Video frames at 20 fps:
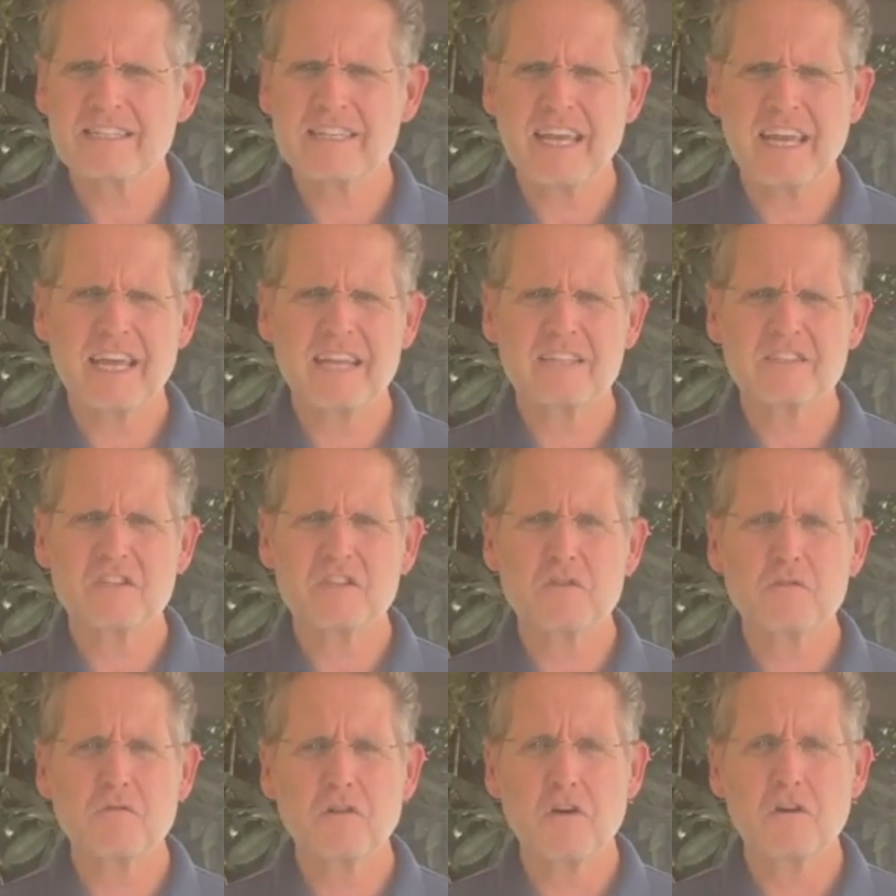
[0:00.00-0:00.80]
And
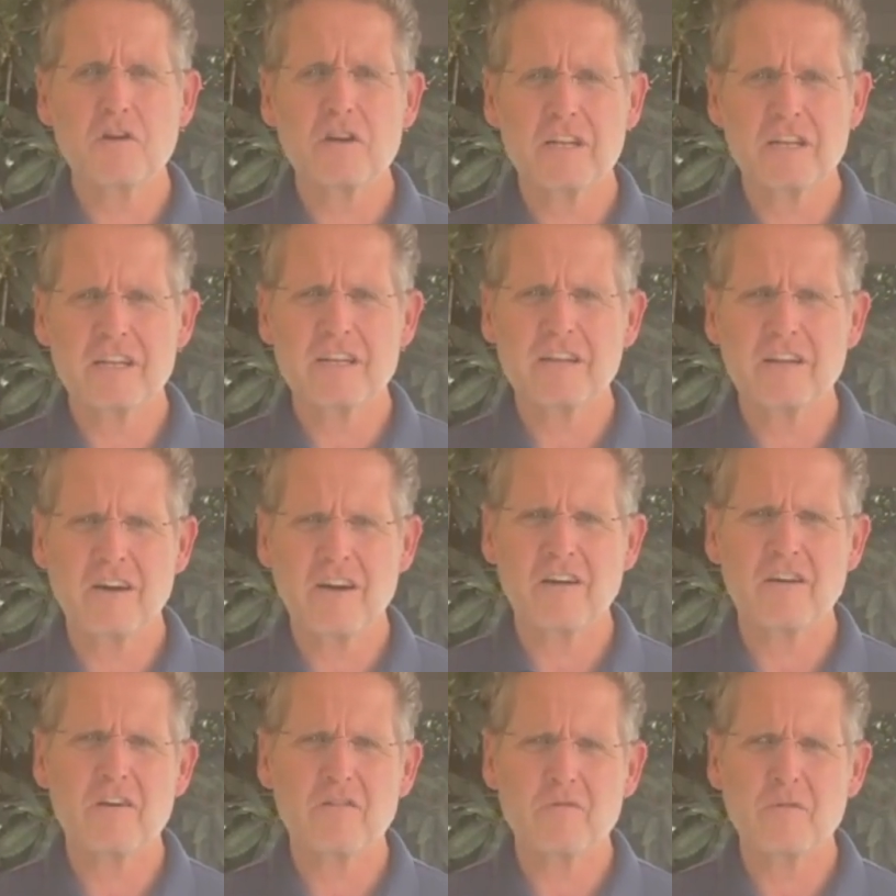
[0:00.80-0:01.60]
Sue Lokinen,
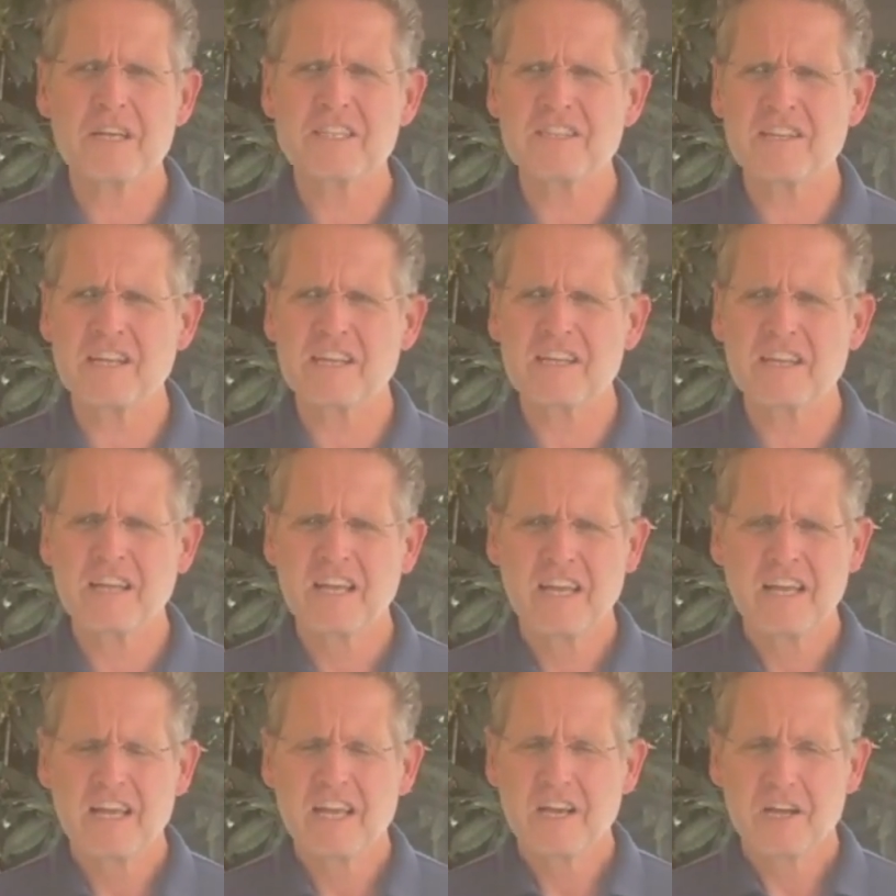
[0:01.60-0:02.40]
our resident
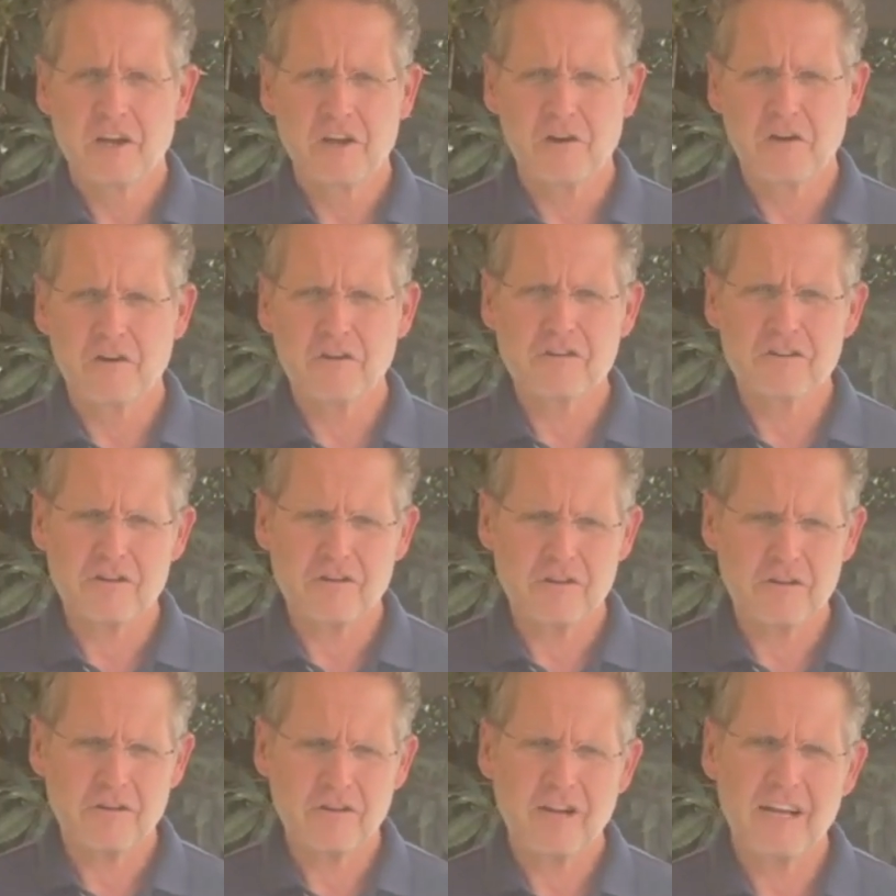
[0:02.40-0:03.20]

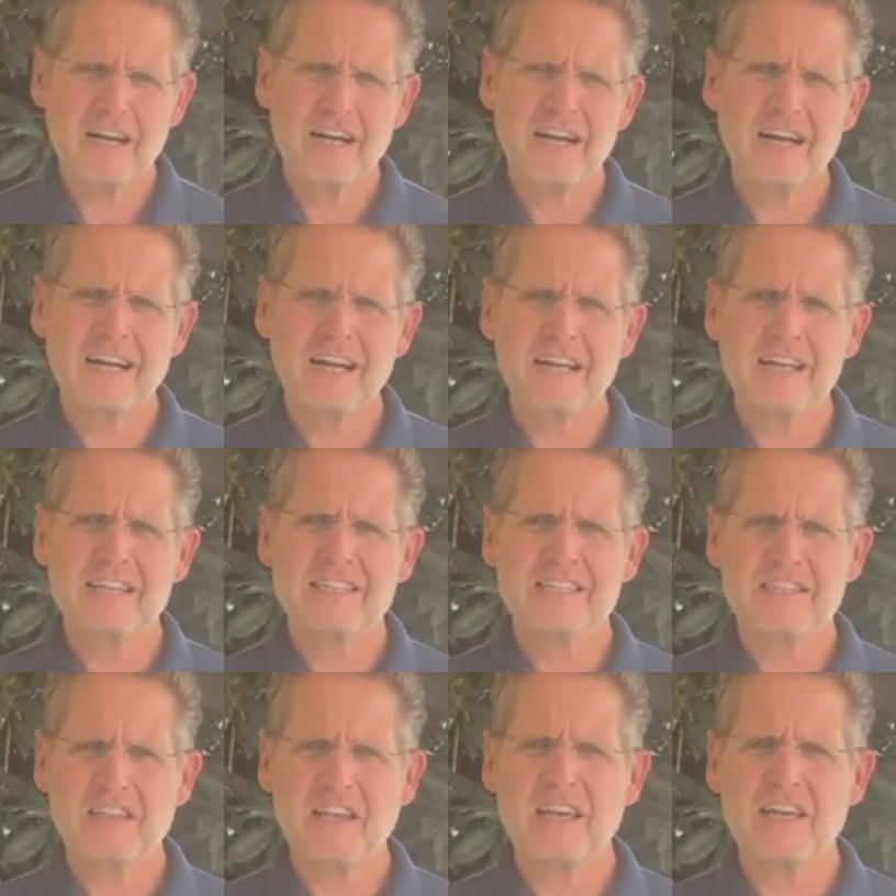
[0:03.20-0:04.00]
gardener,
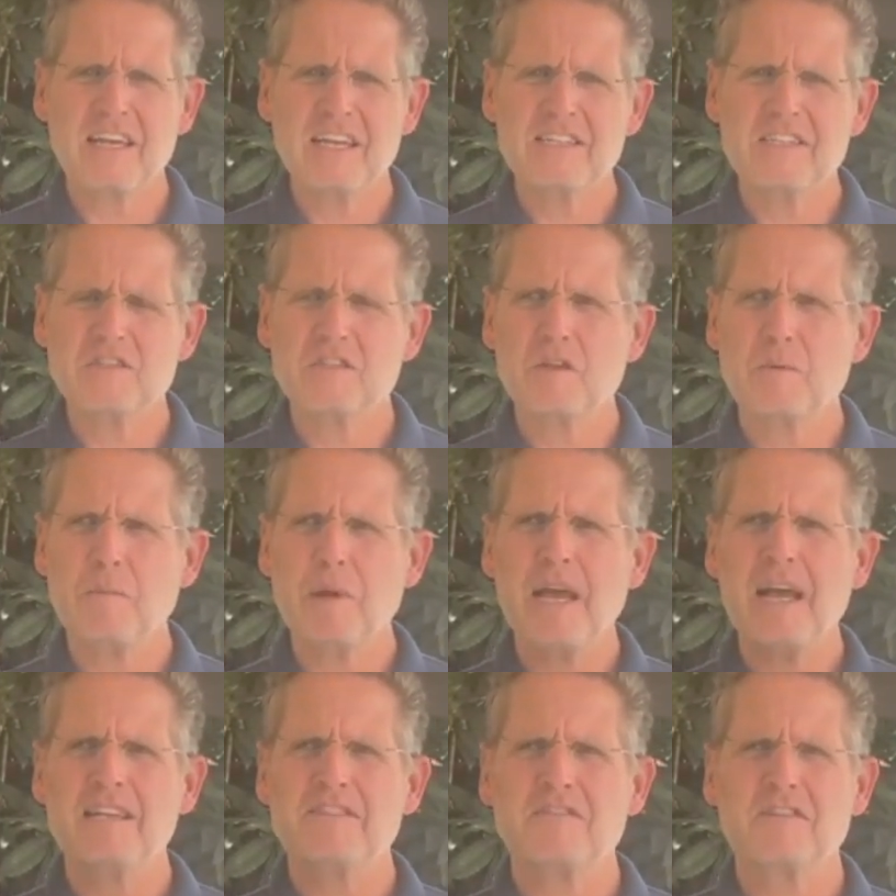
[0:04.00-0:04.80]
says to
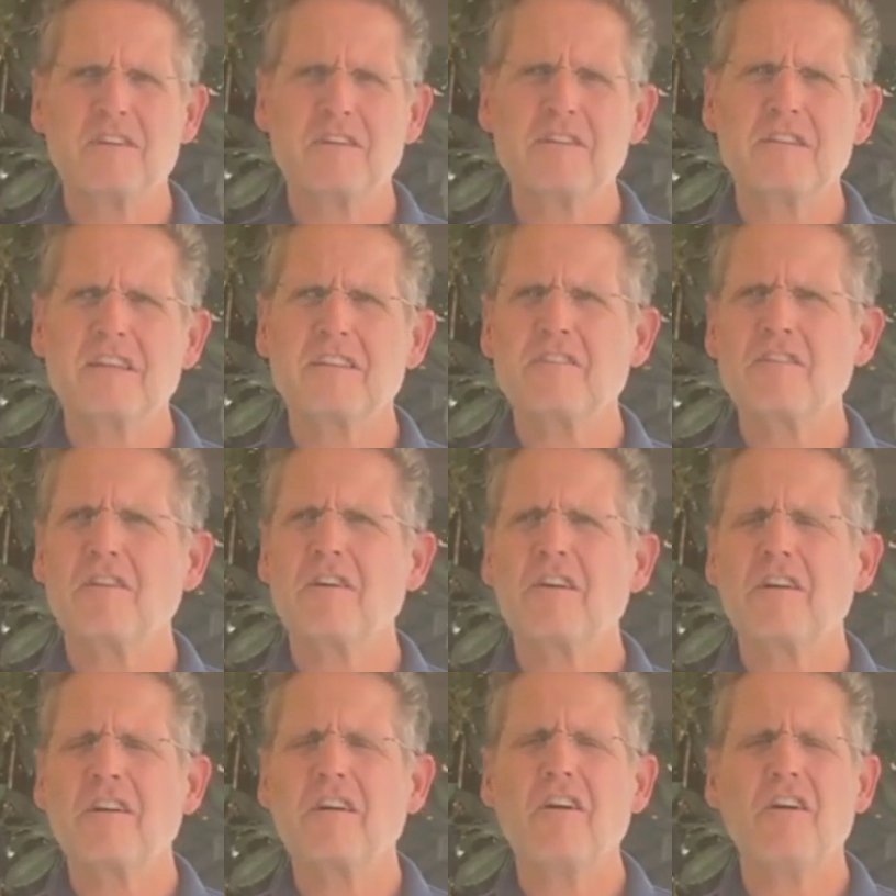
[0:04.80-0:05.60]
pass on that there
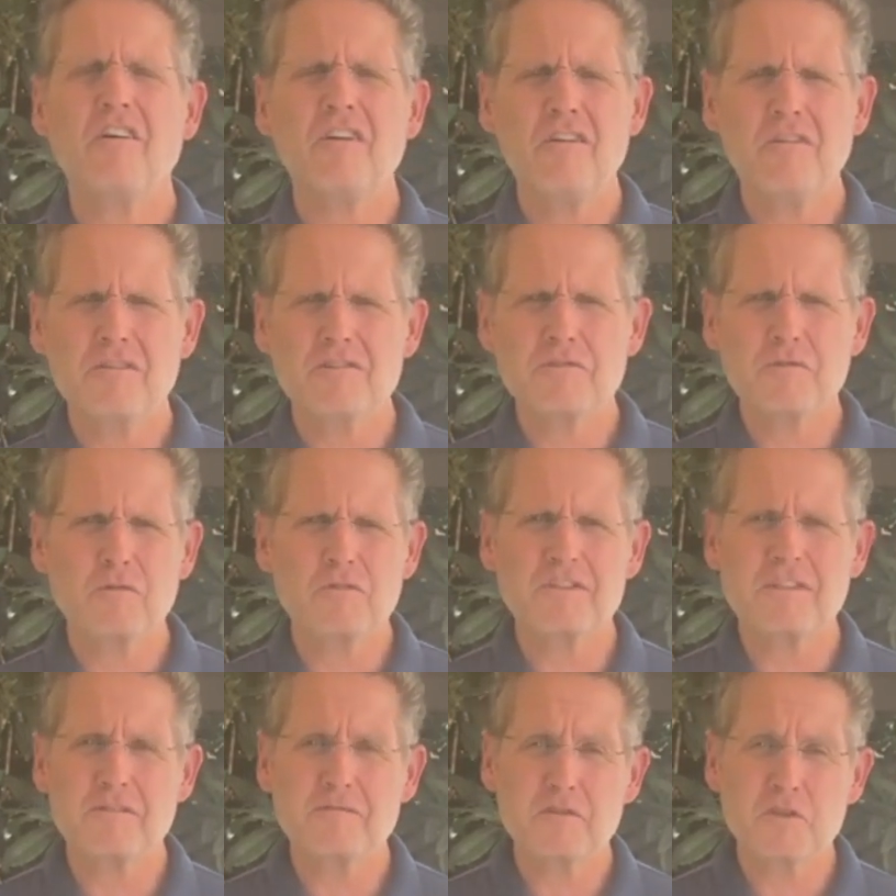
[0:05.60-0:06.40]
are all
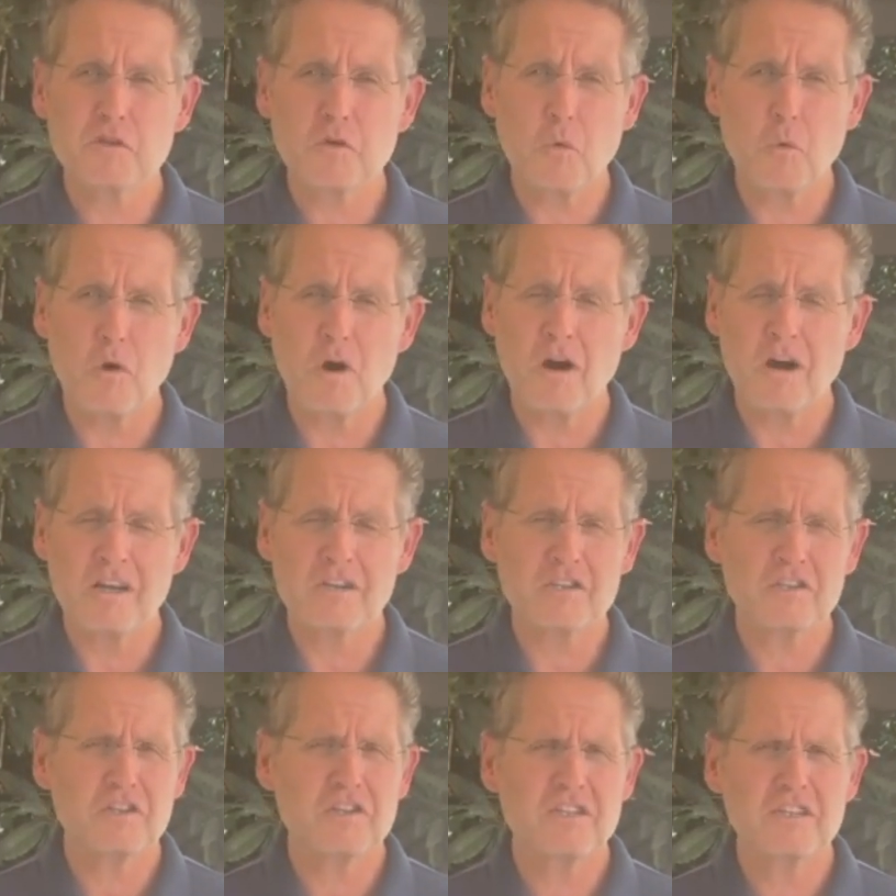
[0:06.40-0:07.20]
sorts of
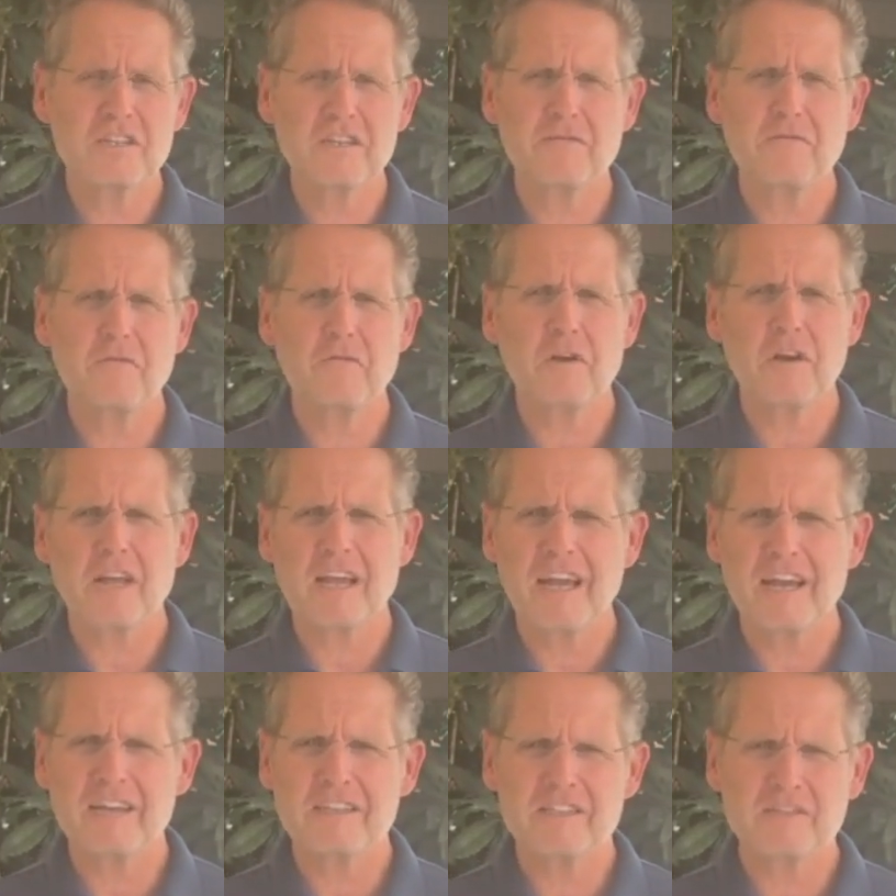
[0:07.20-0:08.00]
squash, different
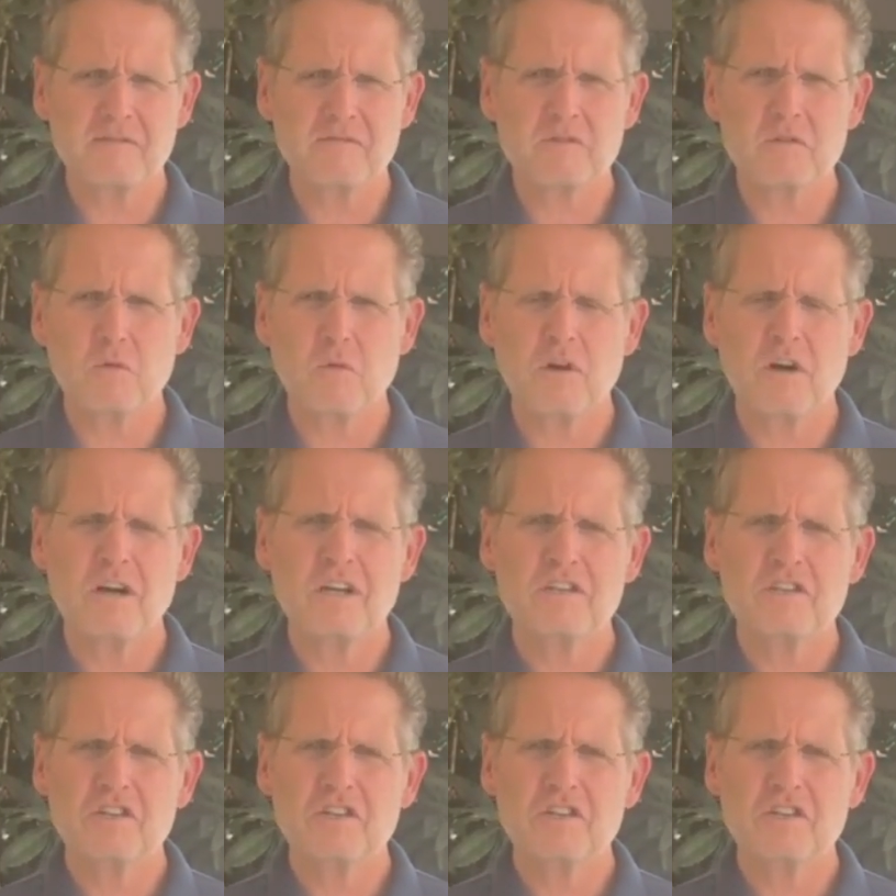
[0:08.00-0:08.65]
kinds of squash,